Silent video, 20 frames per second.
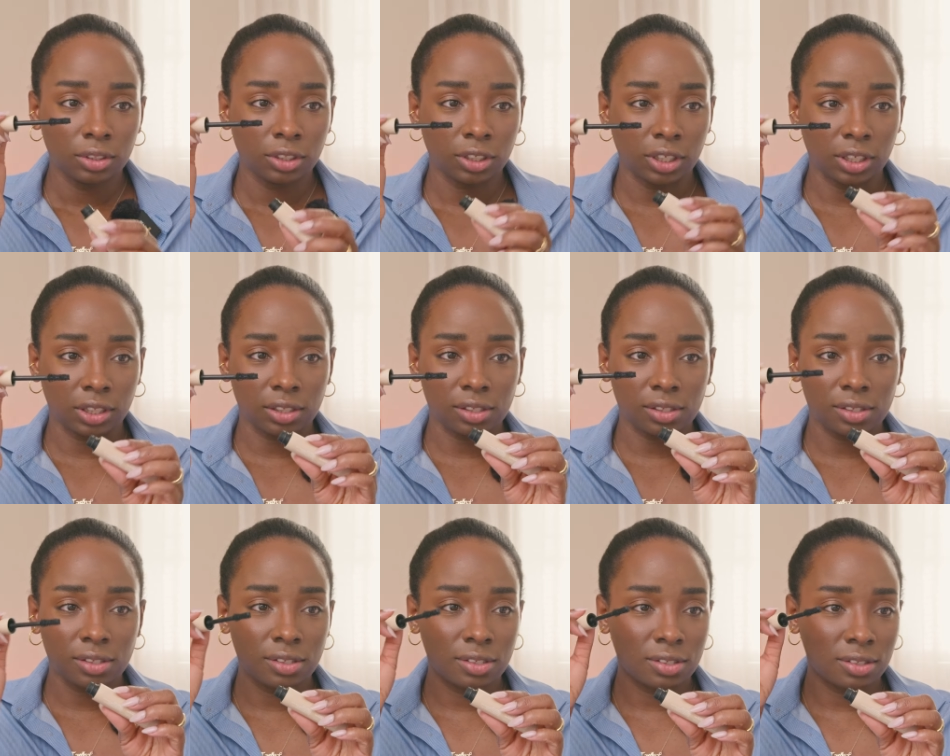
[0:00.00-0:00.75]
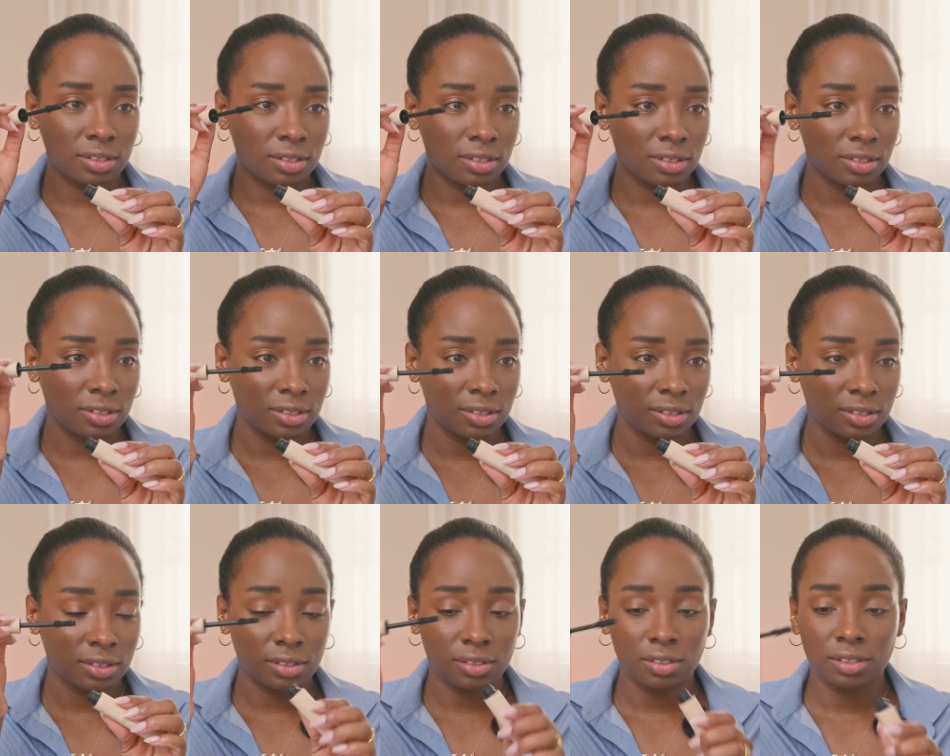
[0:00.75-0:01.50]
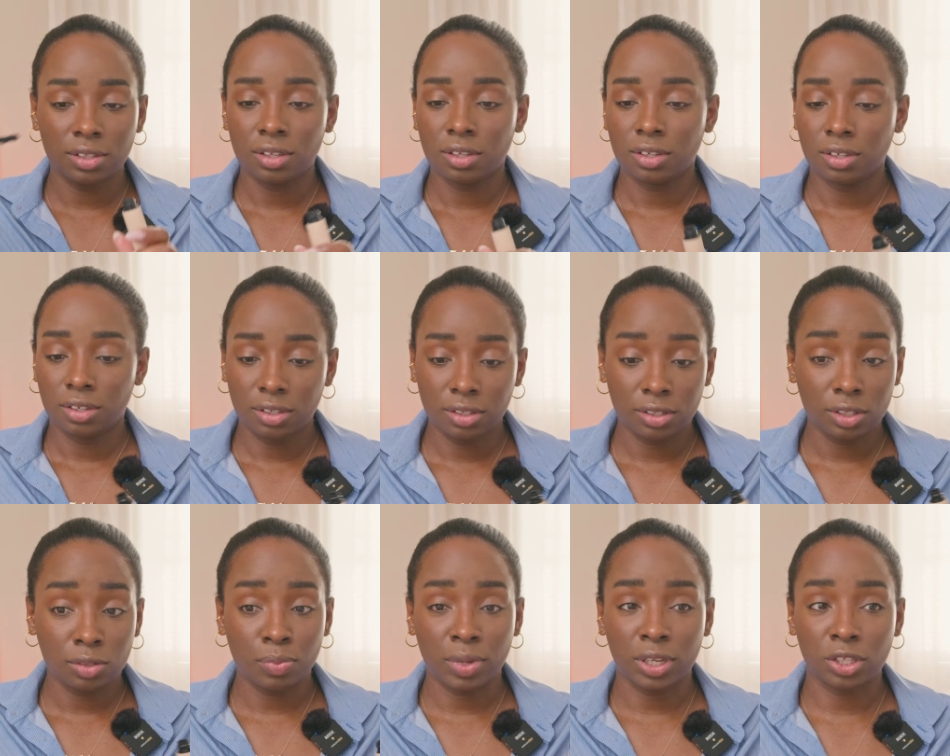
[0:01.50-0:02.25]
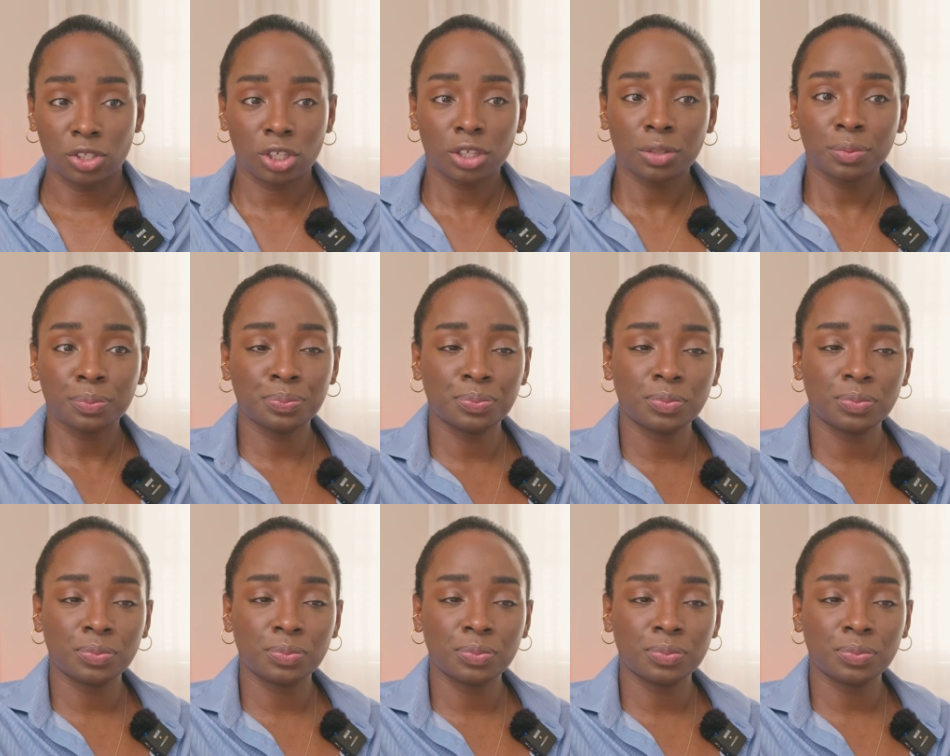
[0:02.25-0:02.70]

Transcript: Look at this. It's major.